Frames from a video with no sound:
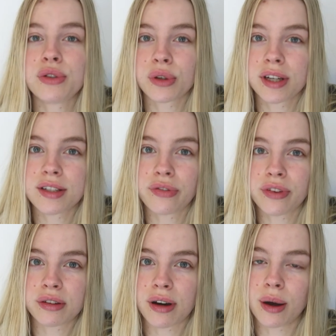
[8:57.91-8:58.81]
tried to
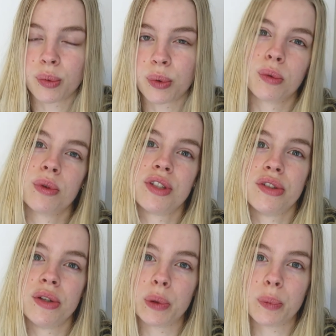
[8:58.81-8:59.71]
figure out what I want to
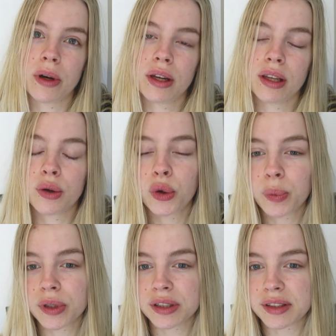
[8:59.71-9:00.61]
do with my
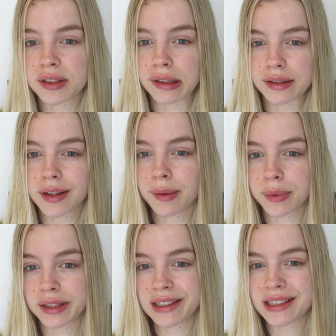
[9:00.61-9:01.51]
corpus
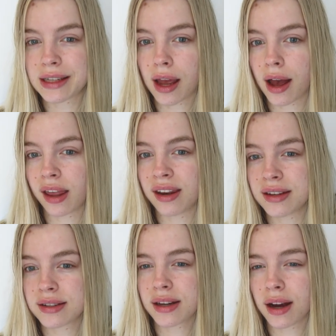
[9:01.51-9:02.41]
assignment,
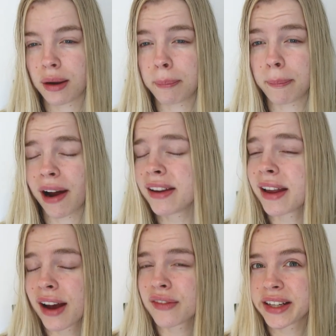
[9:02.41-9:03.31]
and I might
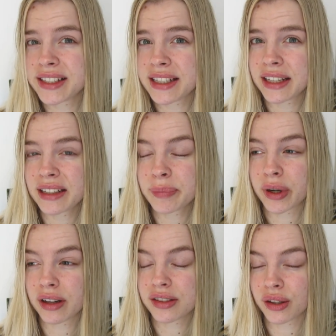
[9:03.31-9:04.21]
have an idea, but
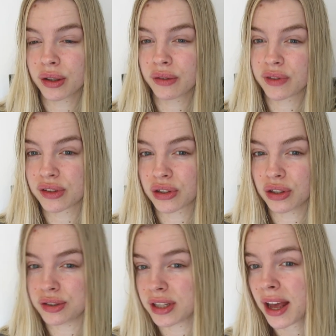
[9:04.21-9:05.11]
I don't know if
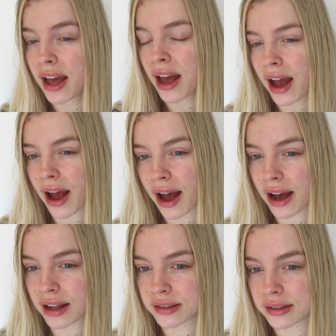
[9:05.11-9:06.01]
good.
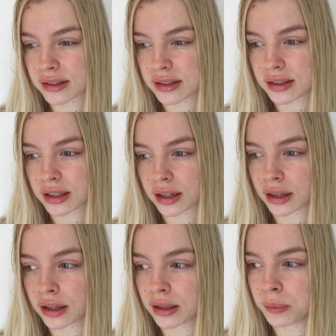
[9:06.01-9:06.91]
And
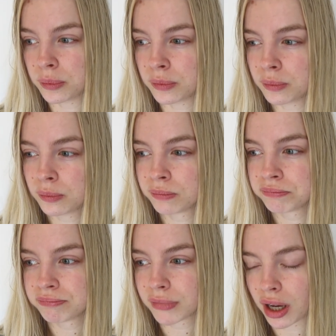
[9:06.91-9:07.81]
um,
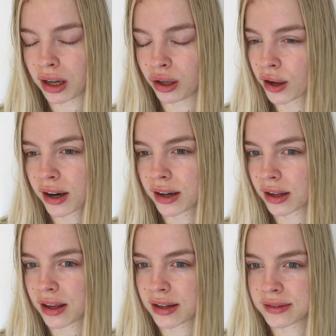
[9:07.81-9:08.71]
I'll look at it
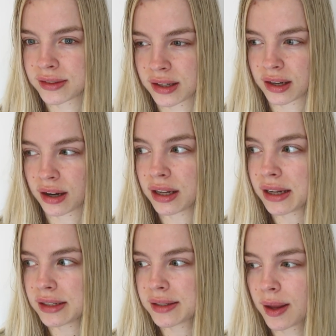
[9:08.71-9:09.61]
again
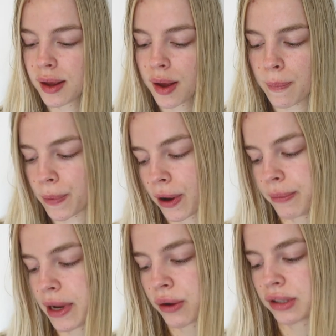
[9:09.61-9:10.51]
tonight, but I'm
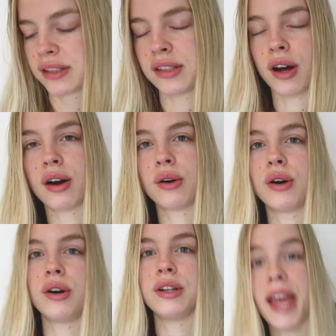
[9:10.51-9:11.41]
now going to start
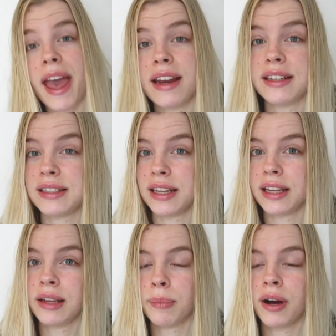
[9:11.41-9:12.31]
on
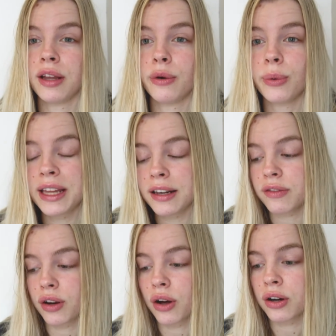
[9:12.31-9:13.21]
editing my weekly
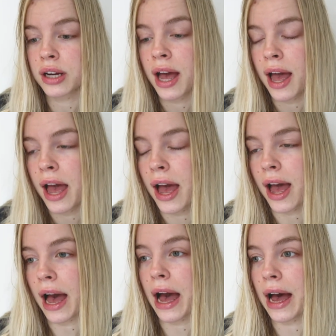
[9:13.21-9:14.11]
vlog,
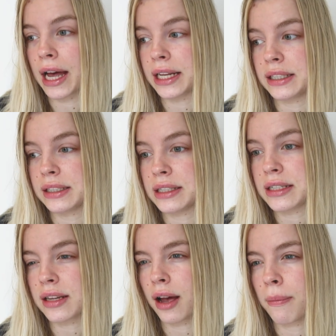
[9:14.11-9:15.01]
and
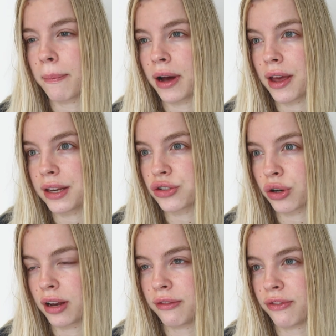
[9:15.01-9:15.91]
I might
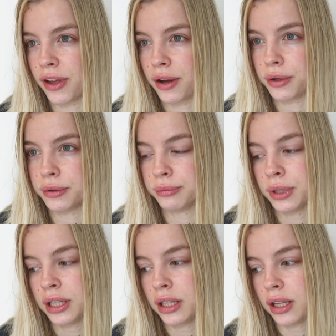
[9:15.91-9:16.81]
try and film
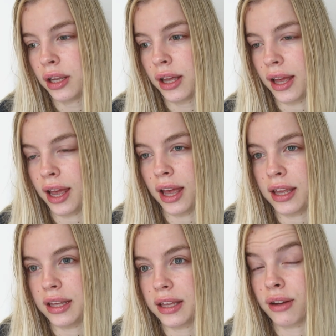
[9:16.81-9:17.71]

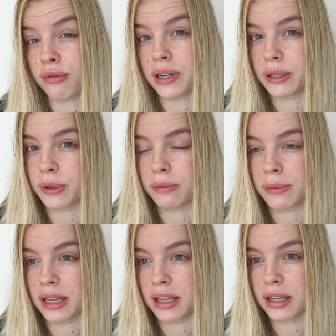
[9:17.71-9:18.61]
a get ready with
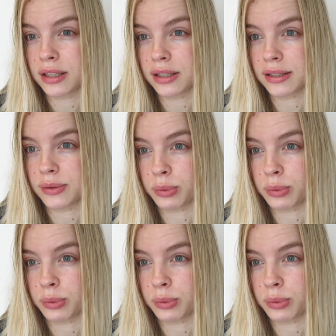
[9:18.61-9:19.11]
me as